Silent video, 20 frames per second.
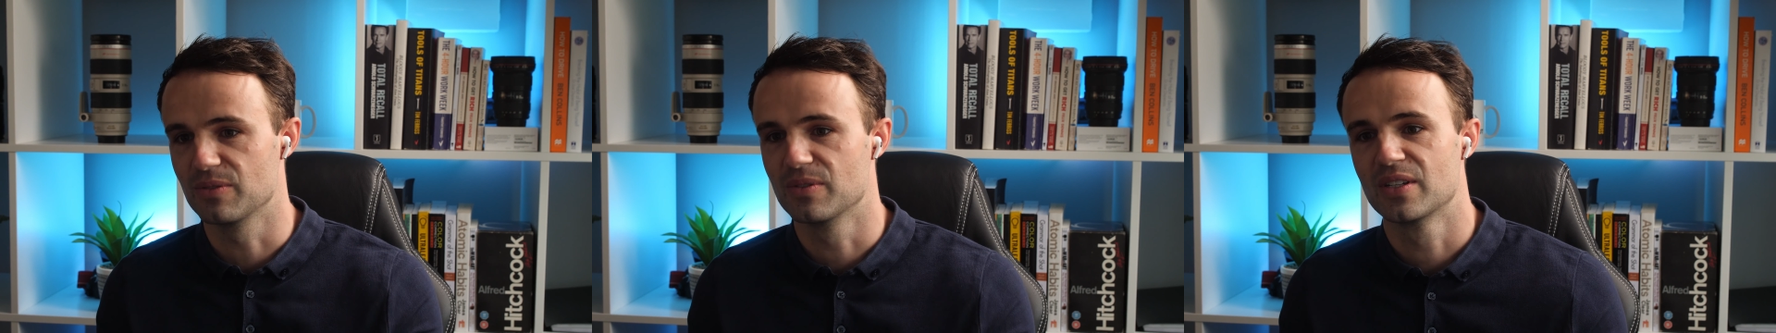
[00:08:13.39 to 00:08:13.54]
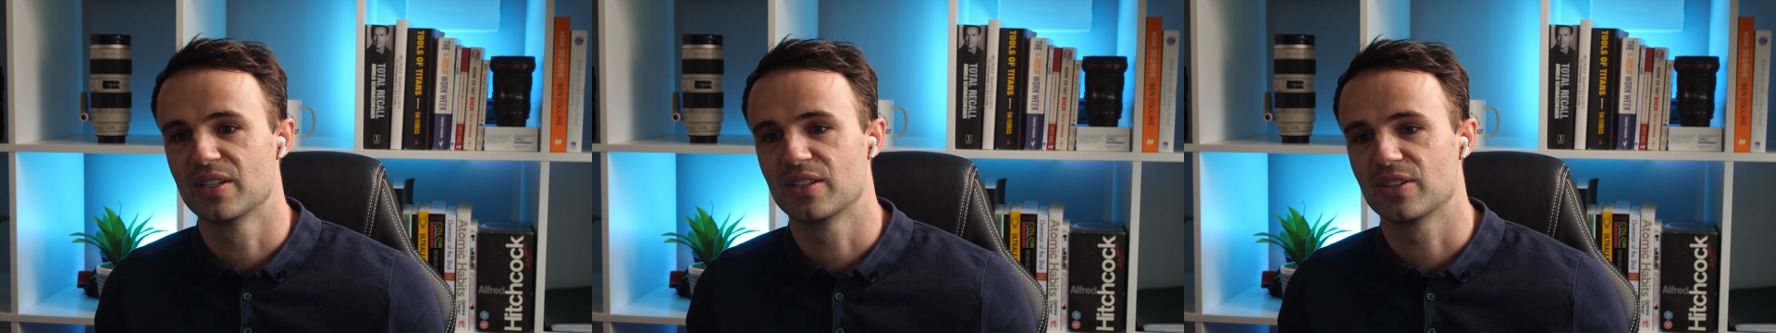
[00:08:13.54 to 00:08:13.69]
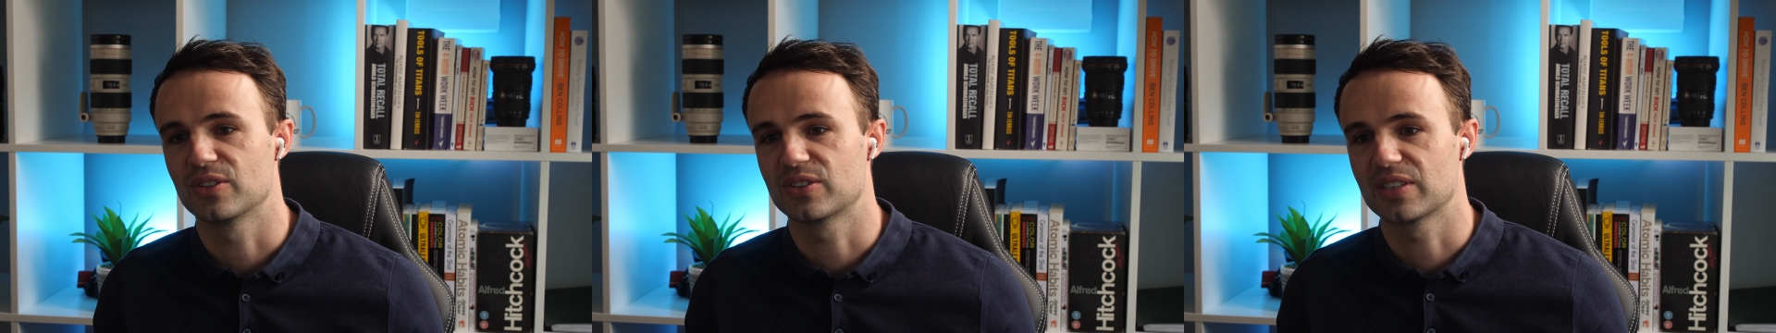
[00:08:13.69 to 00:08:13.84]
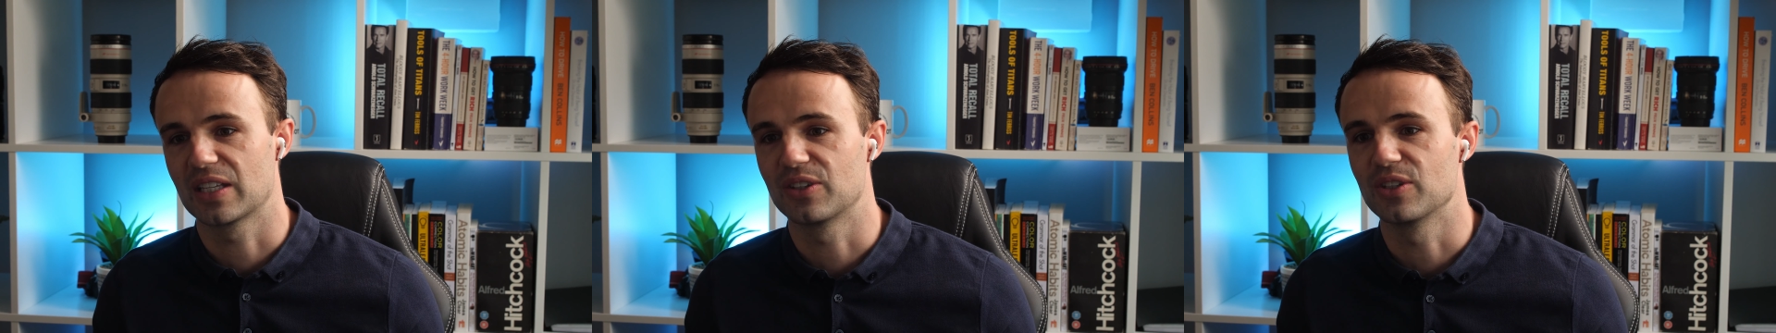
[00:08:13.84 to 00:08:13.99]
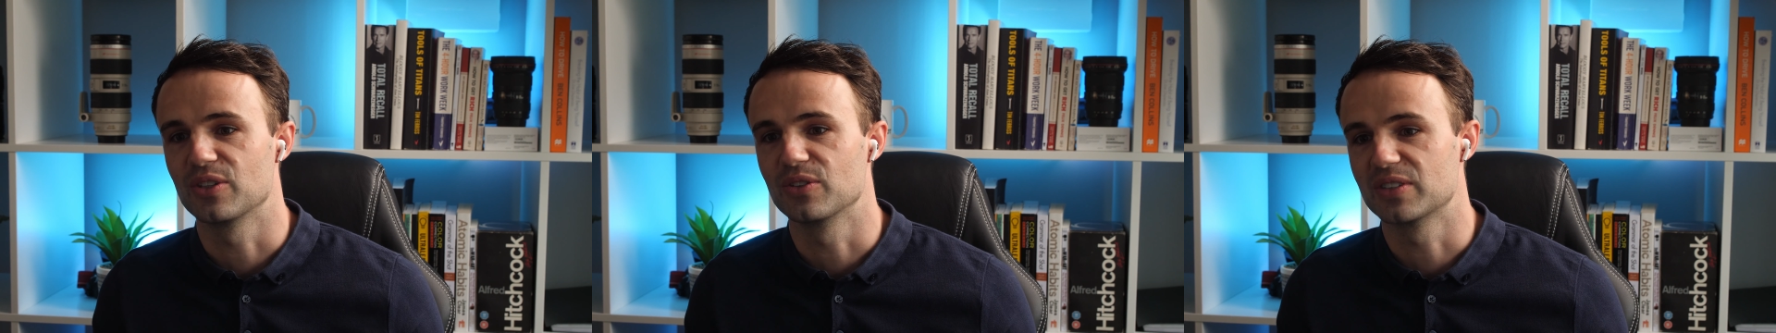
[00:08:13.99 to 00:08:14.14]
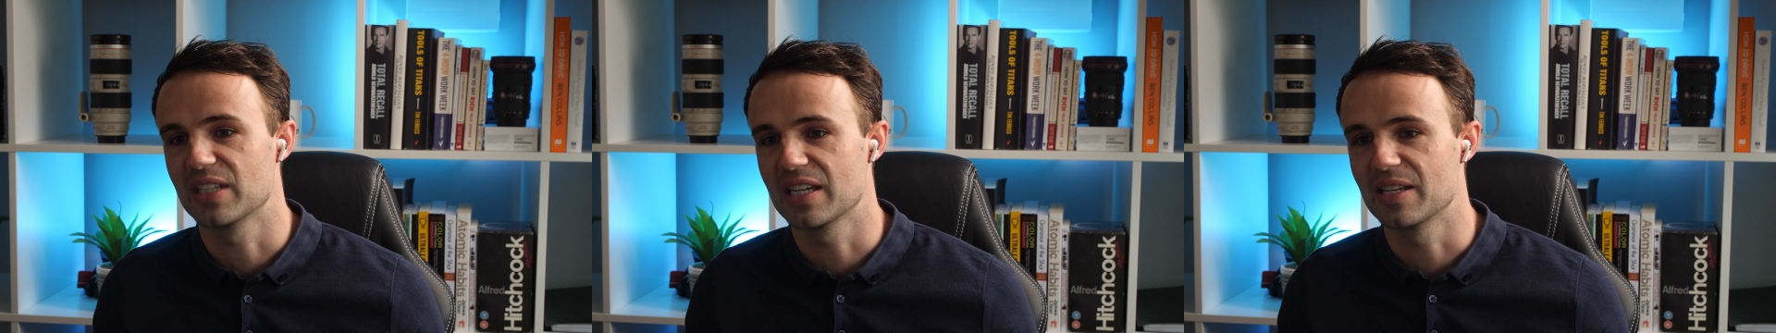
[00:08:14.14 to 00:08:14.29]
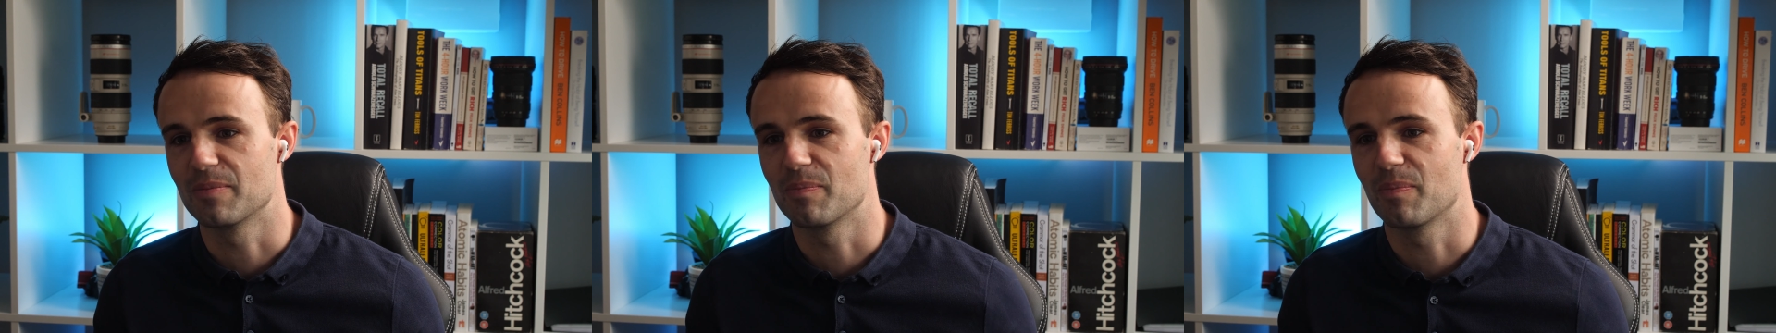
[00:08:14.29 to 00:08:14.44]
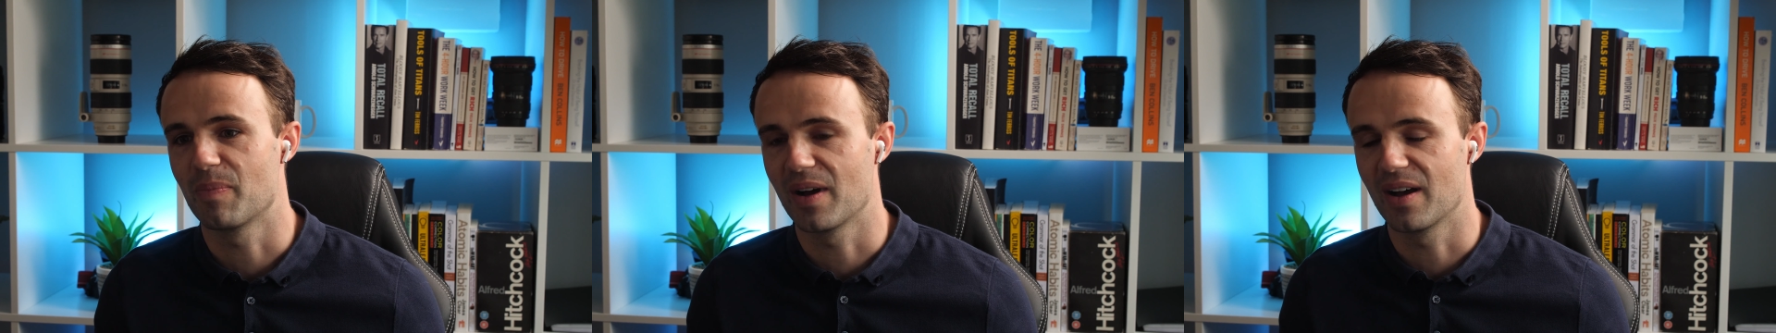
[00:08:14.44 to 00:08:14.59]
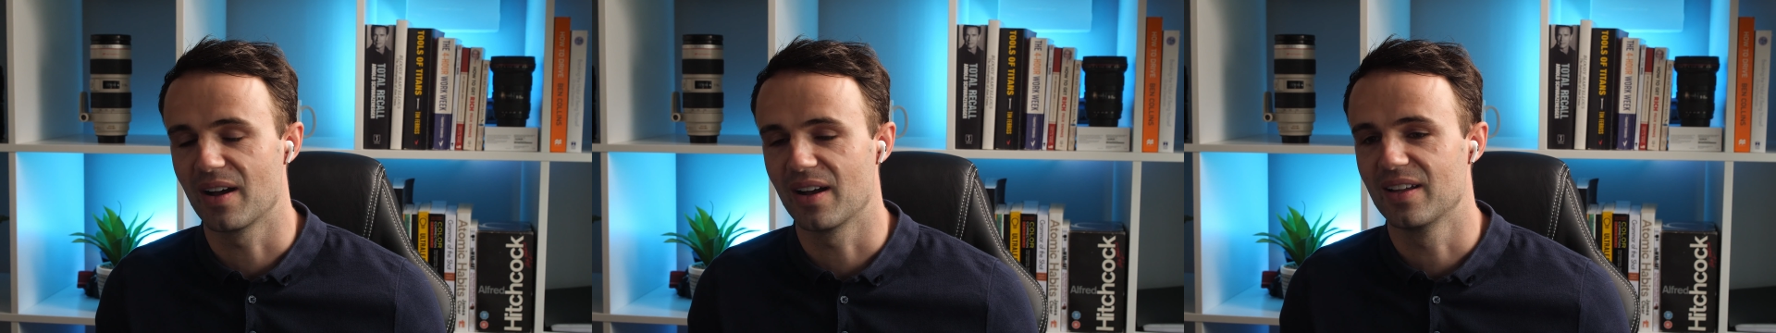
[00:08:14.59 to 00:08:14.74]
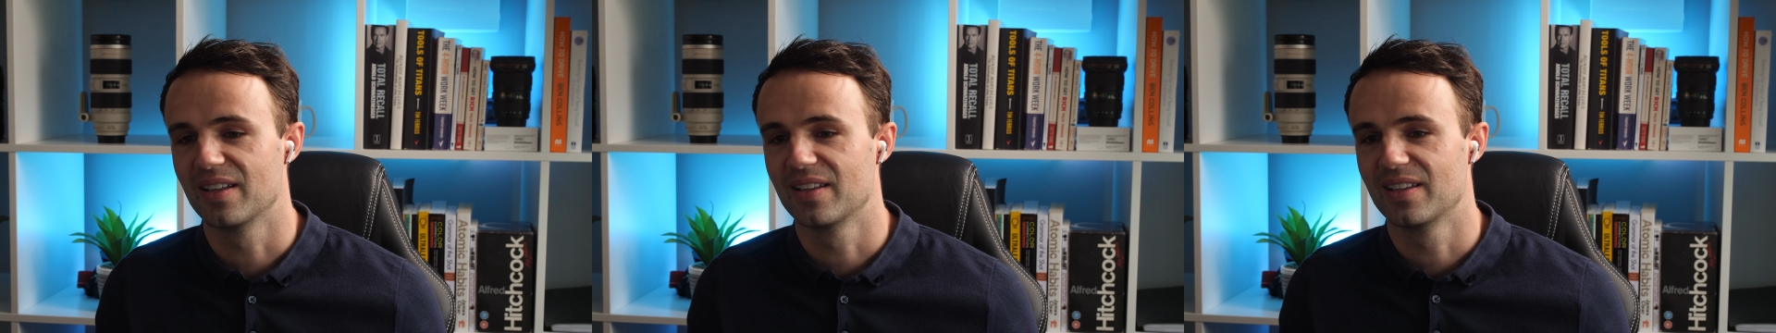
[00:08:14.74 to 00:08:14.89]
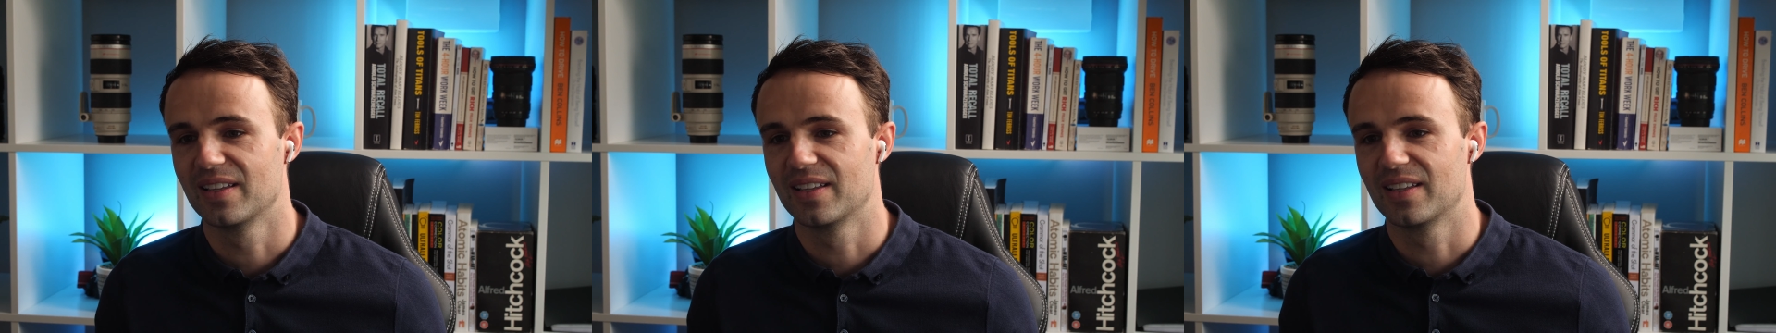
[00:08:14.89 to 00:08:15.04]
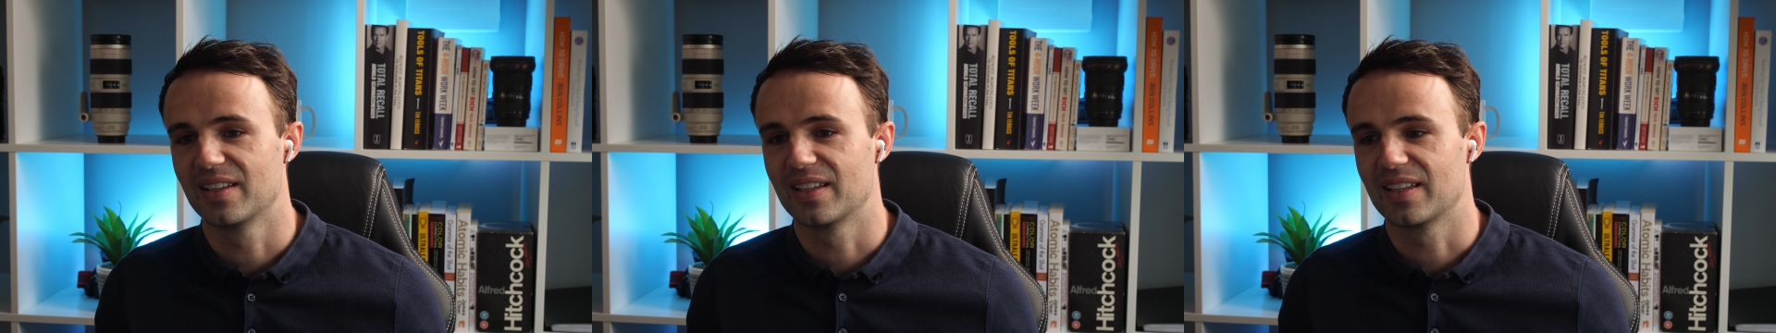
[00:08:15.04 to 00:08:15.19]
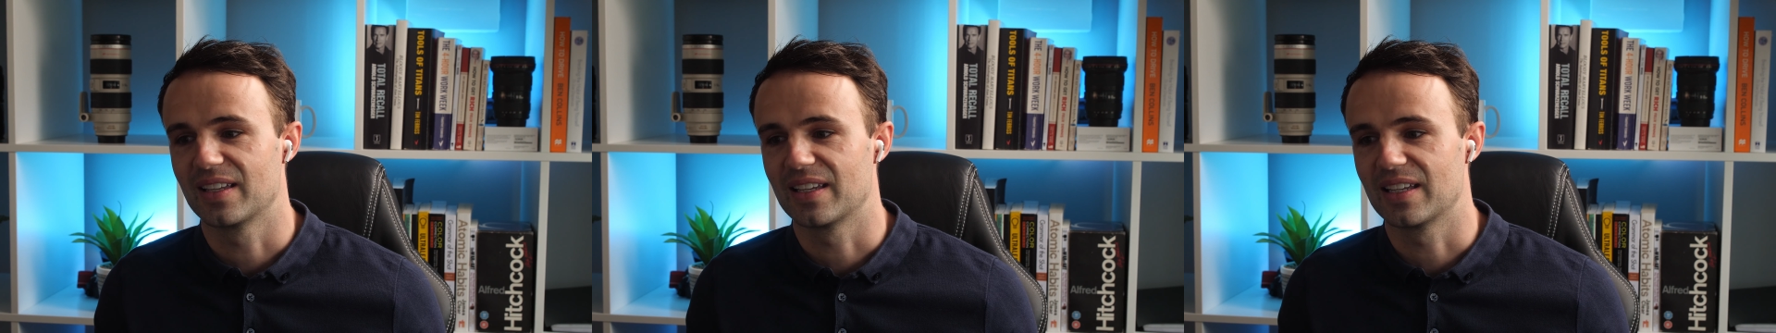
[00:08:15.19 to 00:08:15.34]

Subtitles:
you said that you did. But